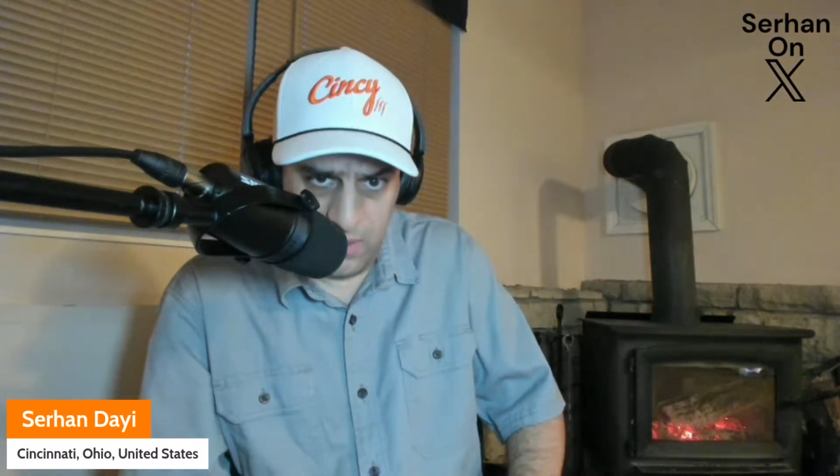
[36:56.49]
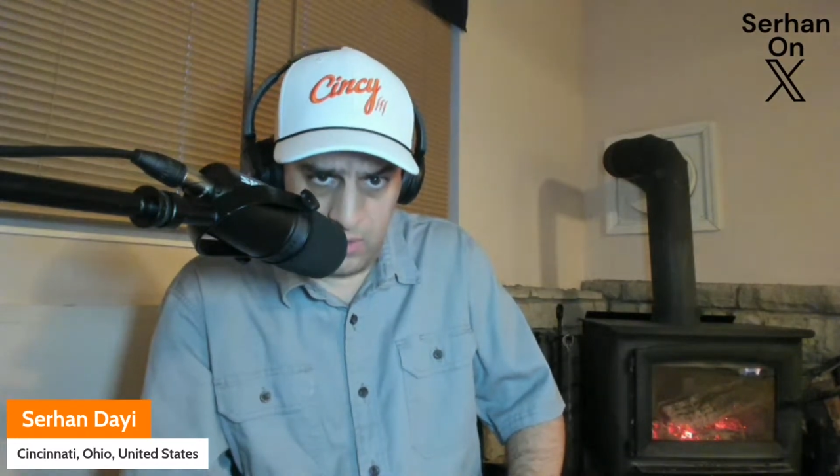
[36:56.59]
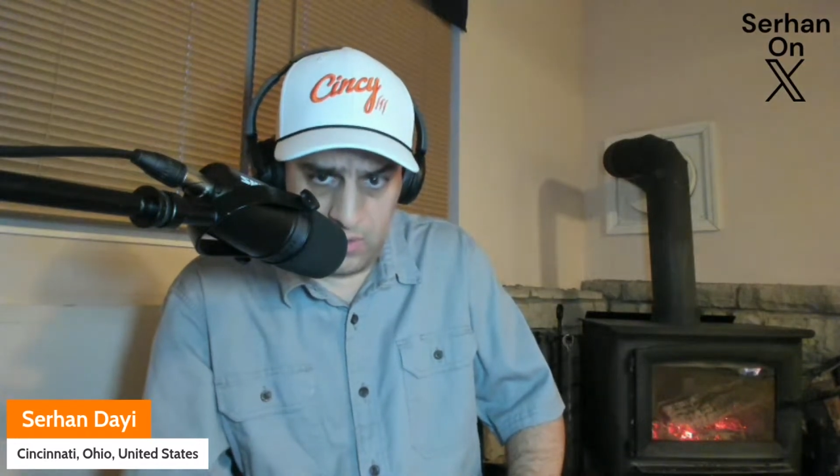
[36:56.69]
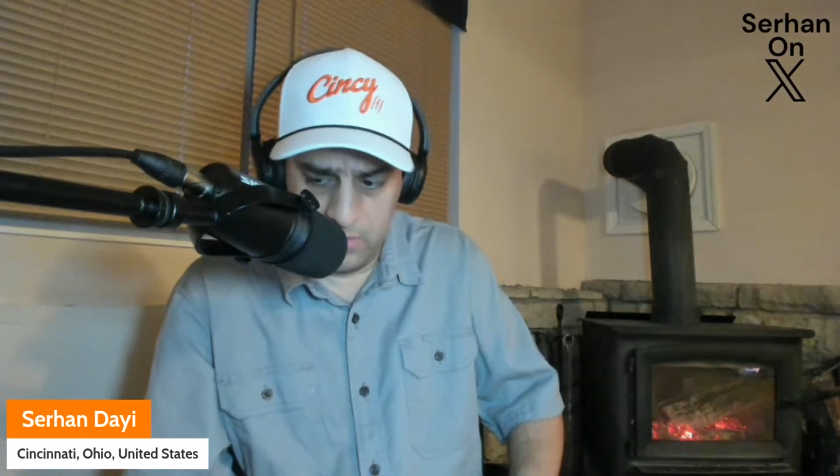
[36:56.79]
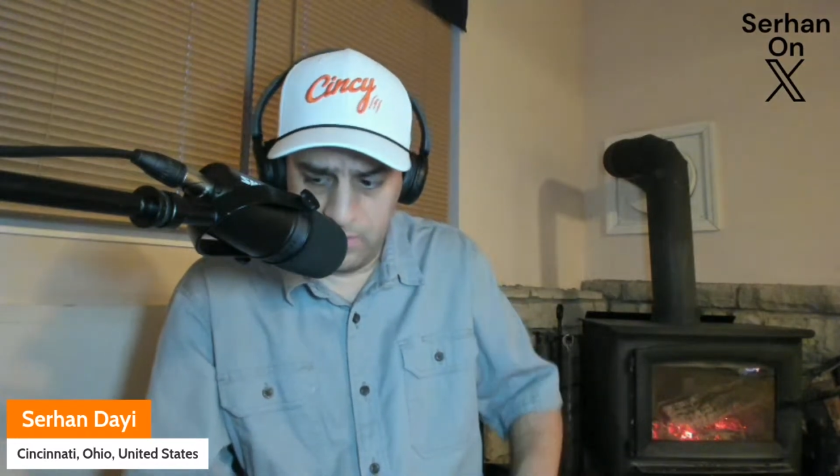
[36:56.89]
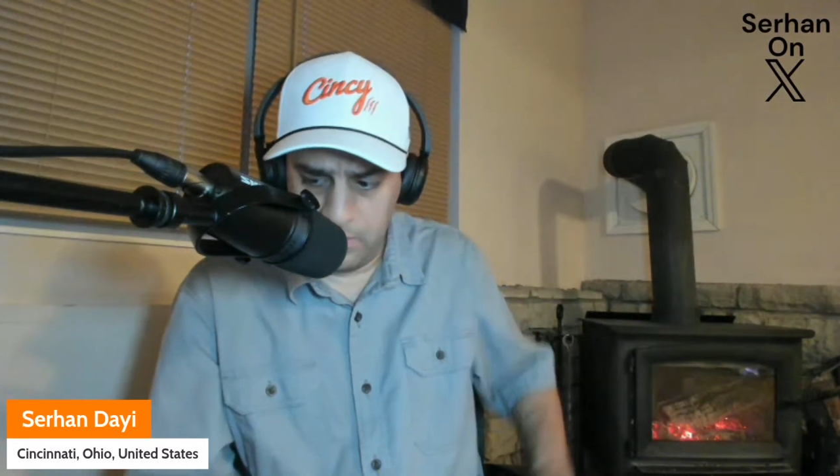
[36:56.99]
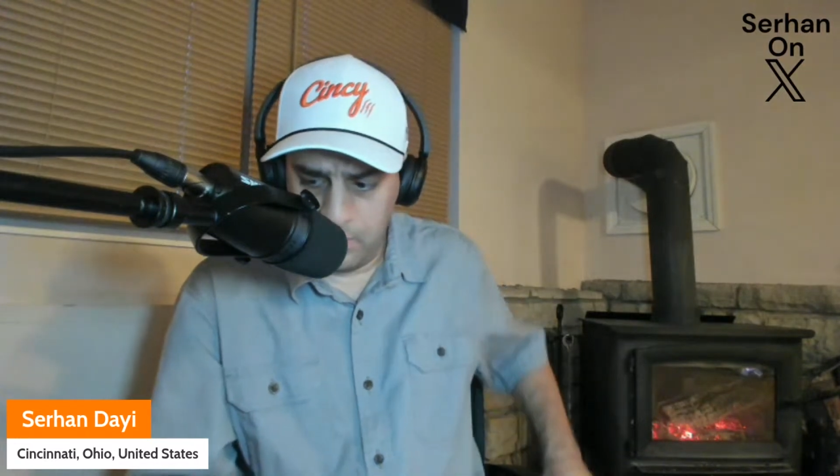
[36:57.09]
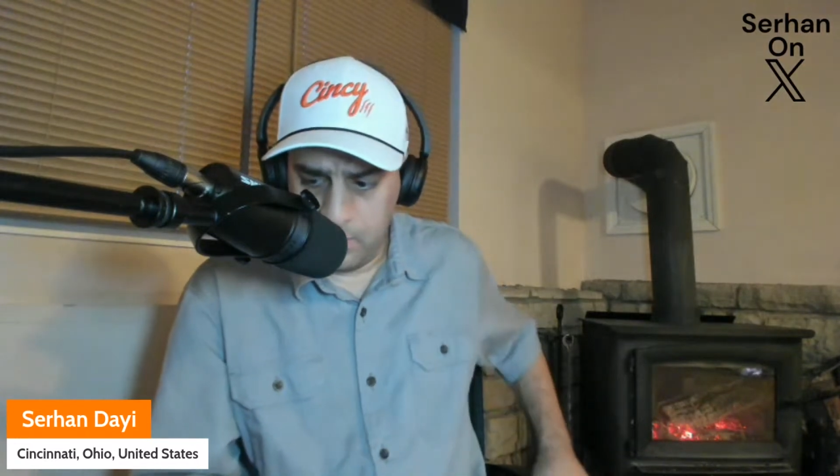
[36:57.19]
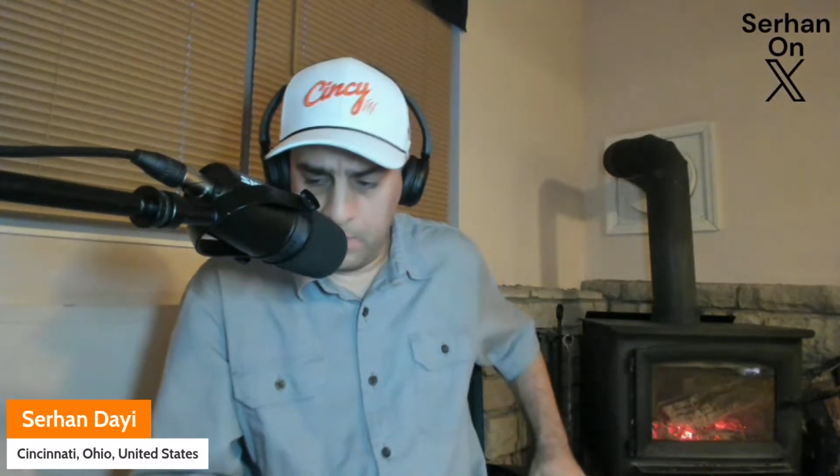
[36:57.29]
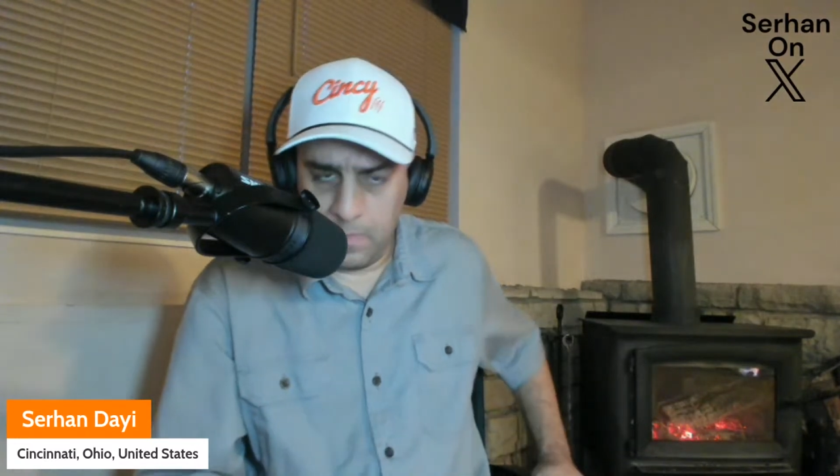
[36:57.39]
belt.
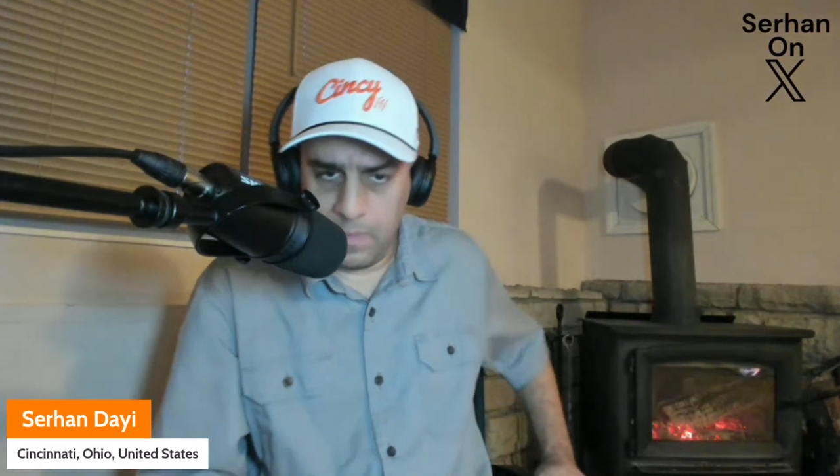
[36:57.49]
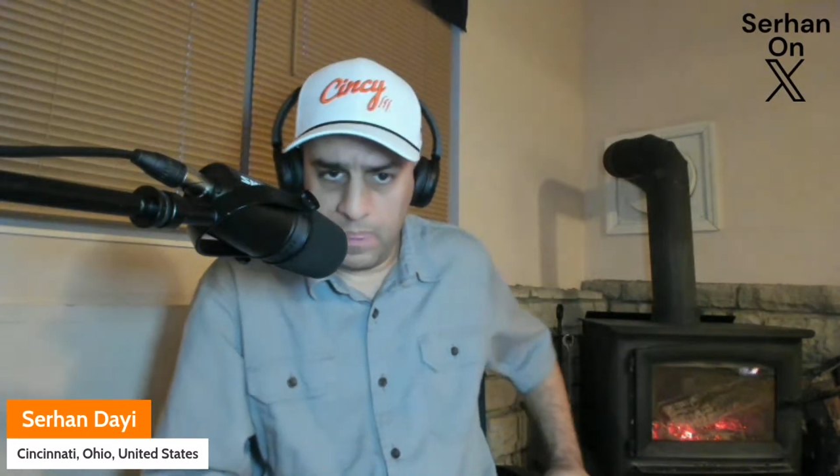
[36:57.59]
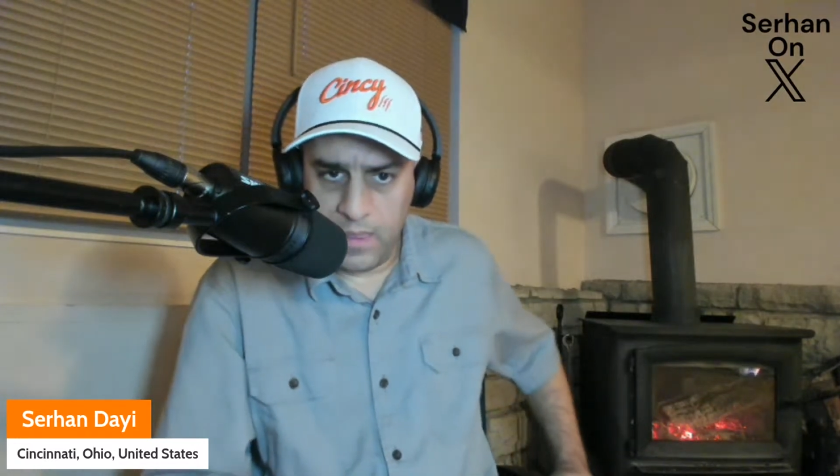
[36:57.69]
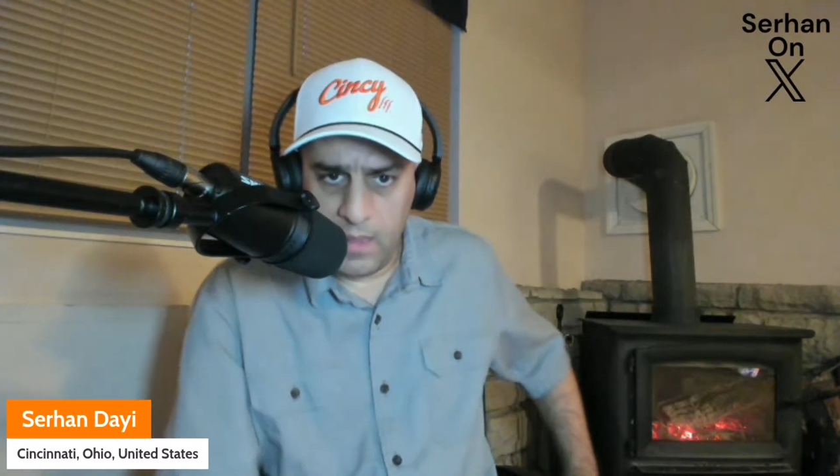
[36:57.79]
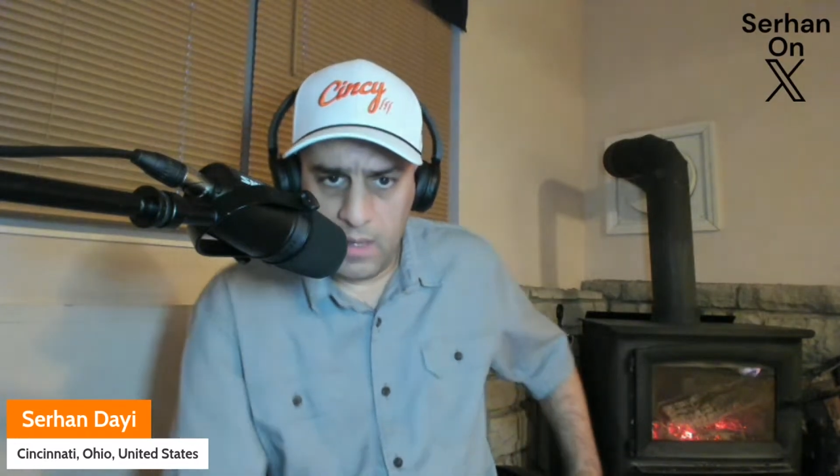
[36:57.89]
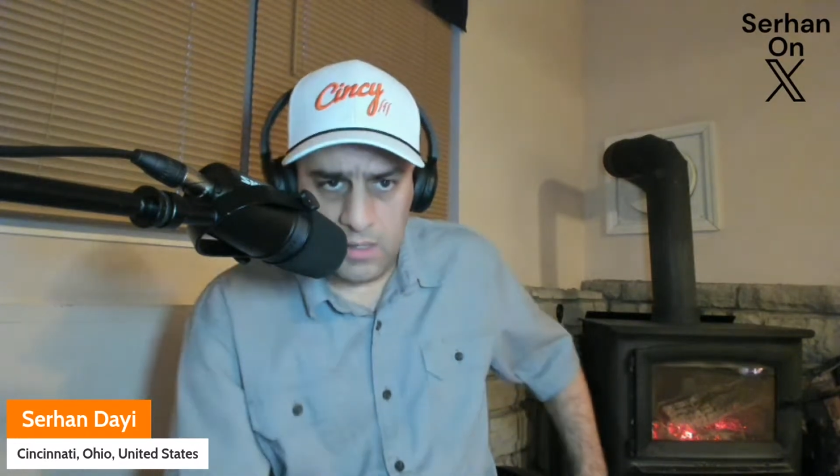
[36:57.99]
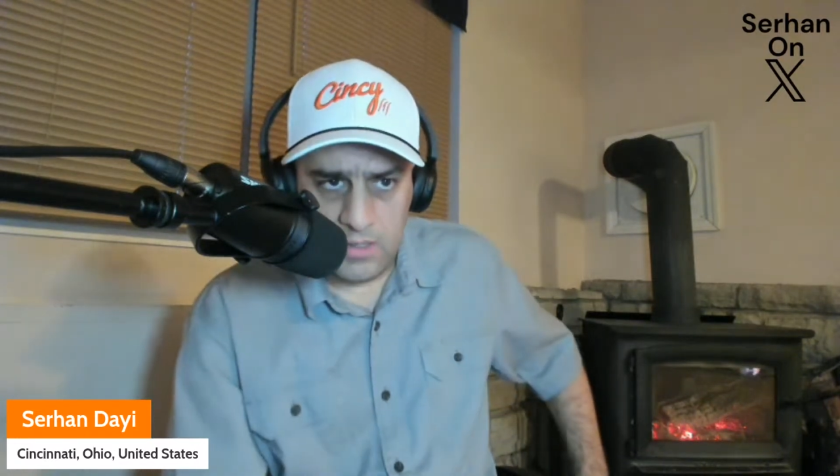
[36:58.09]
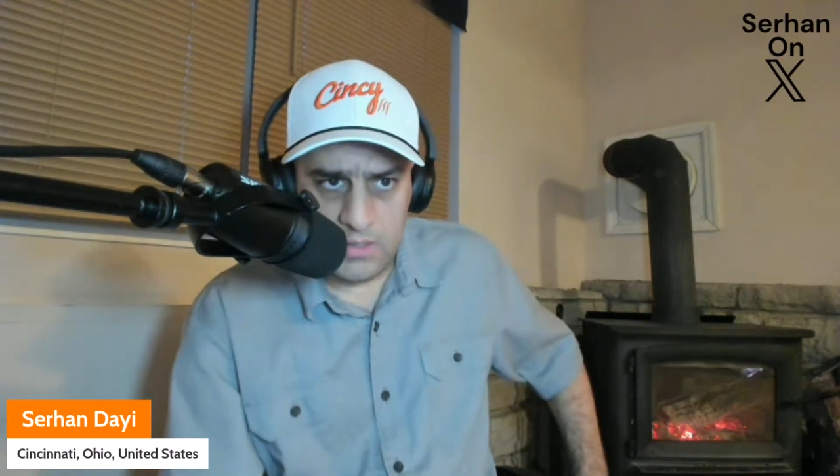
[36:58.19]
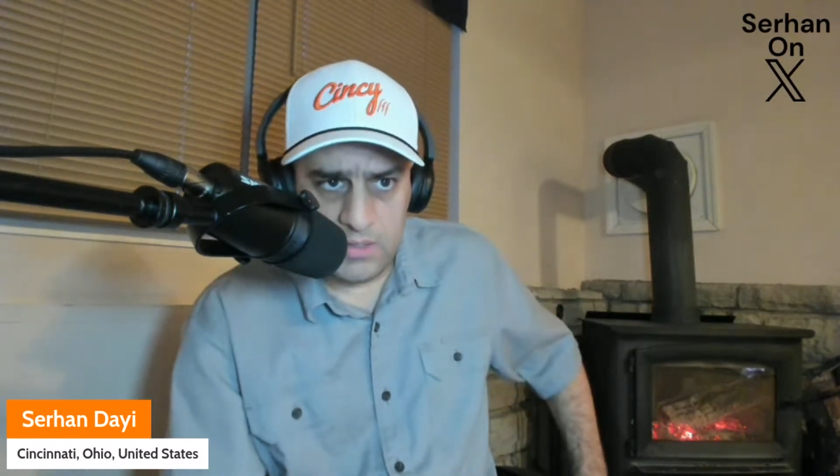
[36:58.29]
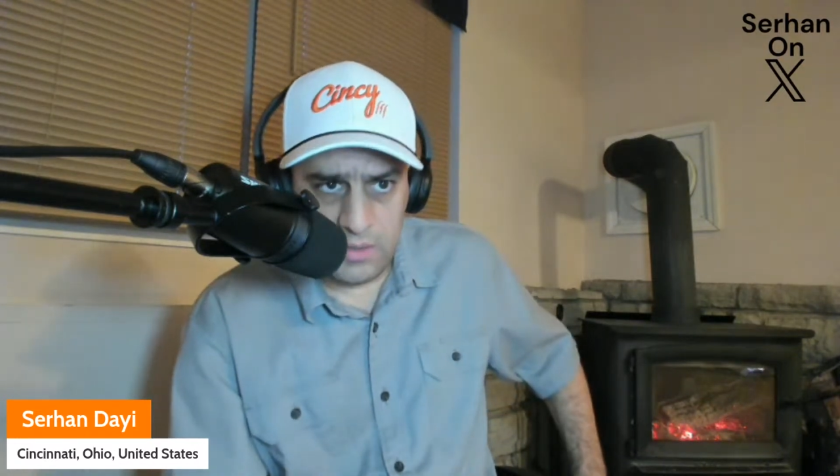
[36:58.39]

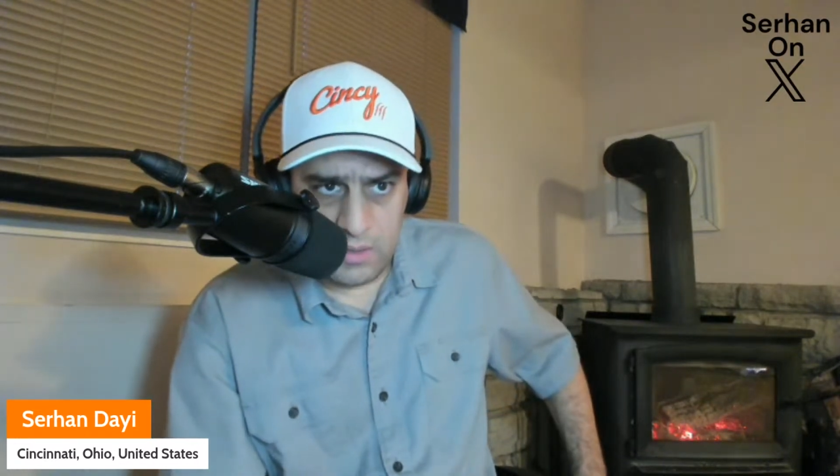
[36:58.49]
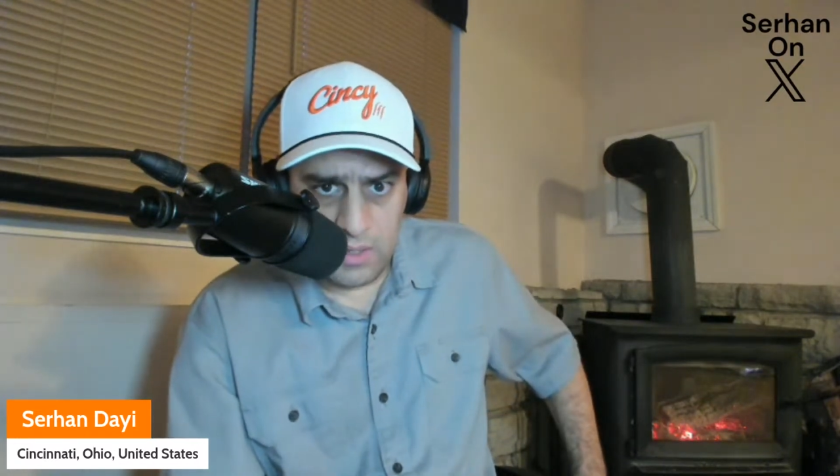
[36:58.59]
So